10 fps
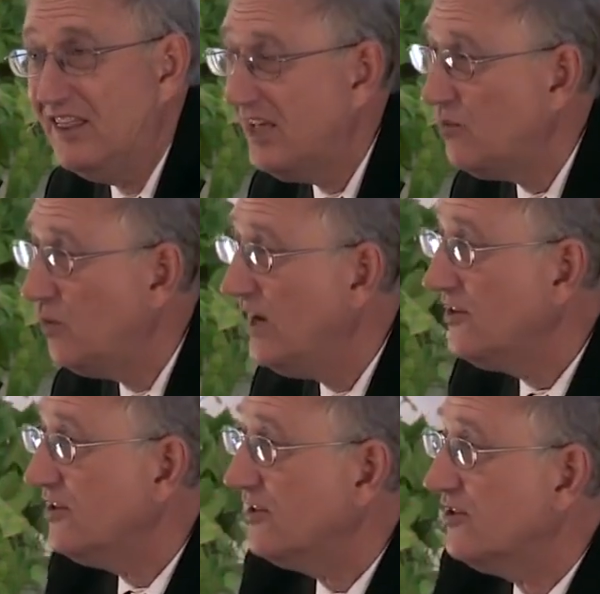that
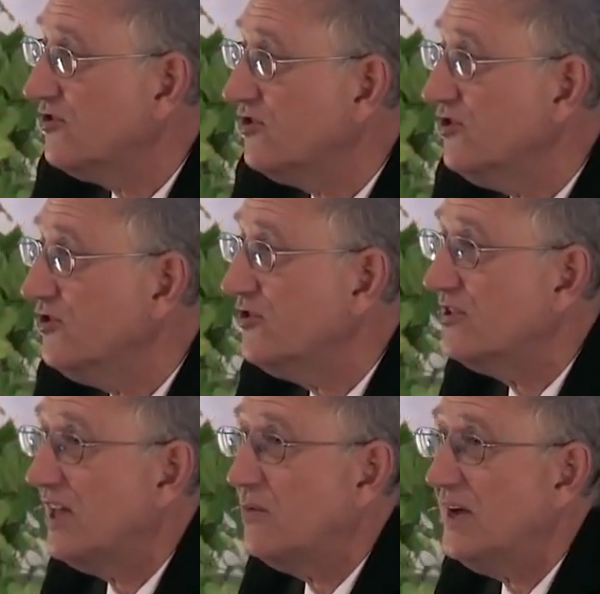wanted the
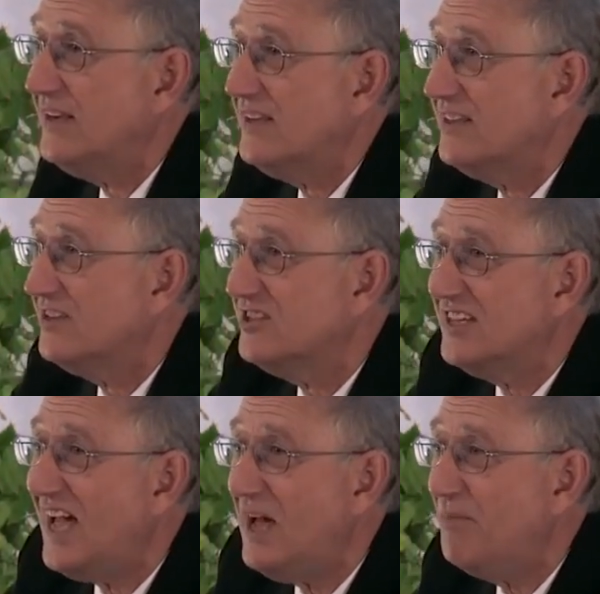truth, they wanted the
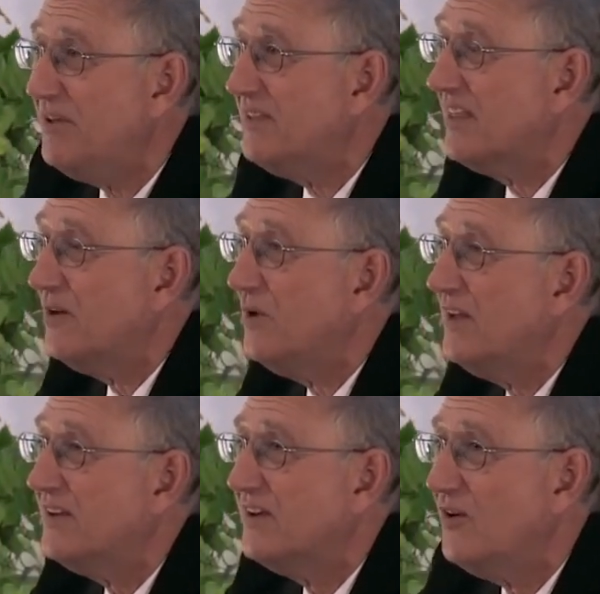Sabbath, they
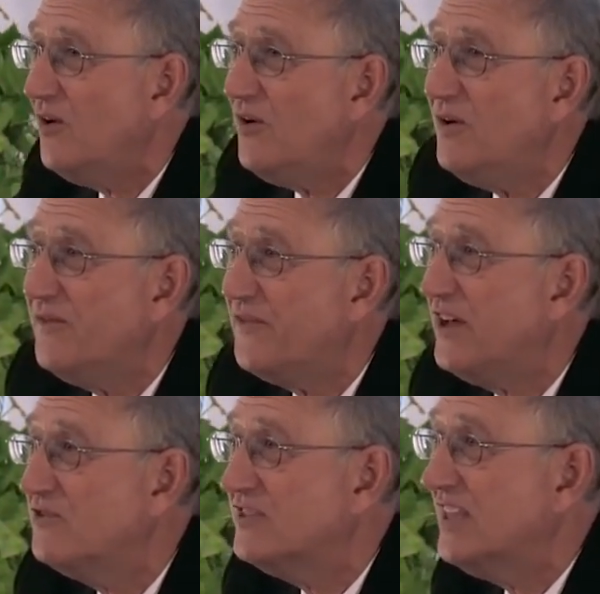wanted all of
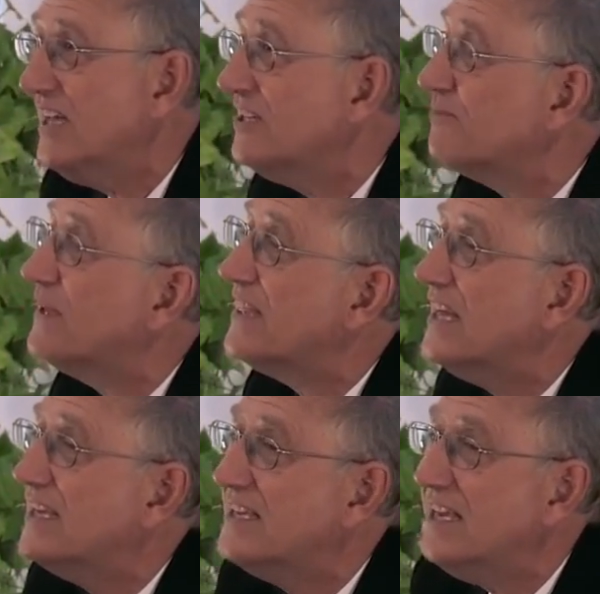those things, but
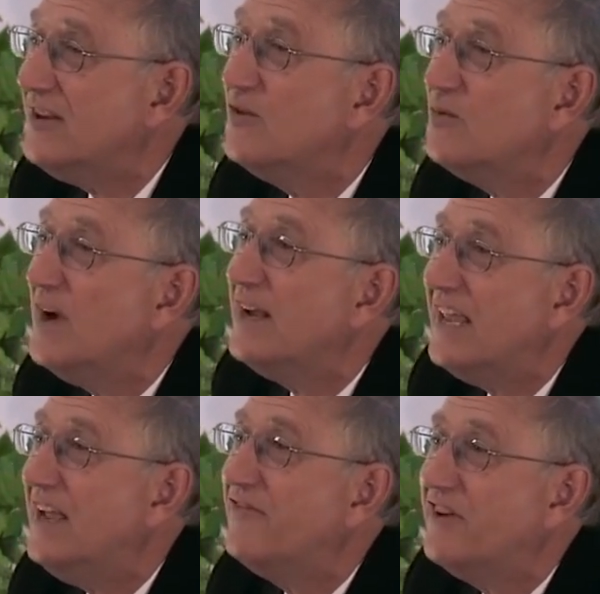they didn't
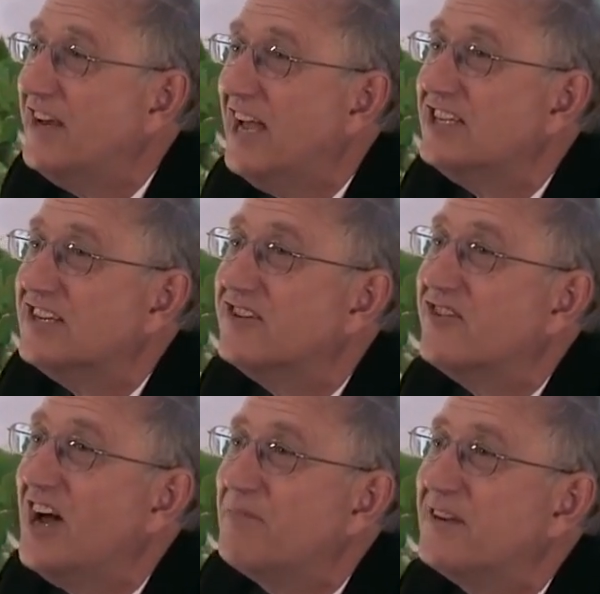want every nation,
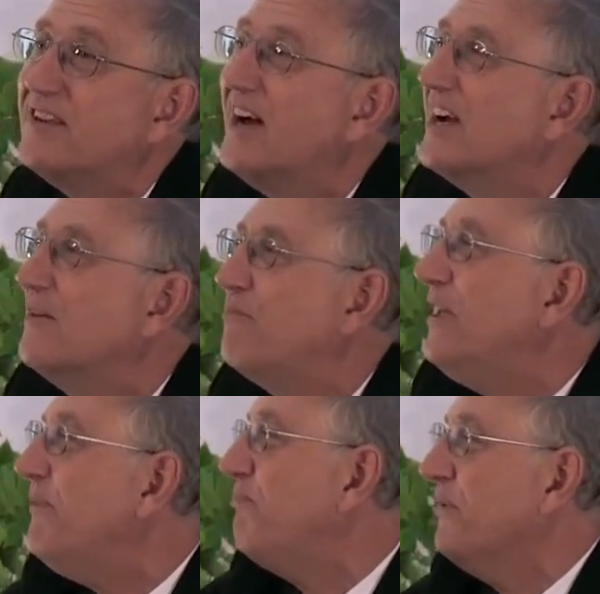tribe, and tongue and
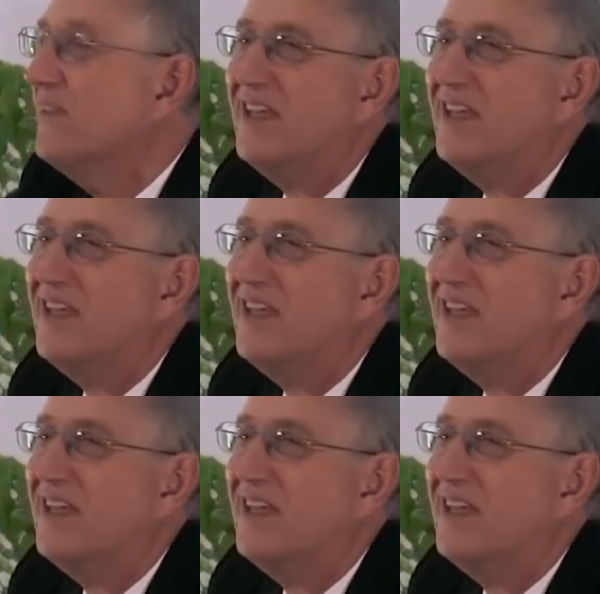people.